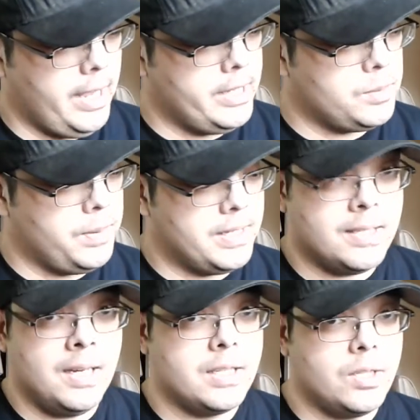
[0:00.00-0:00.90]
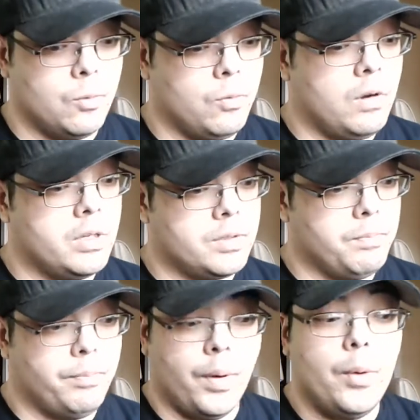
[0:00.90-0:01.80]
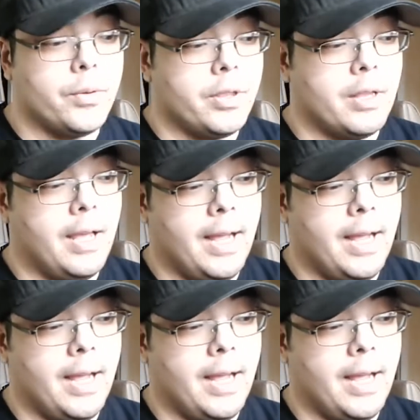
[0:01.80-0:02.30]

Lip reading: HP Touch was both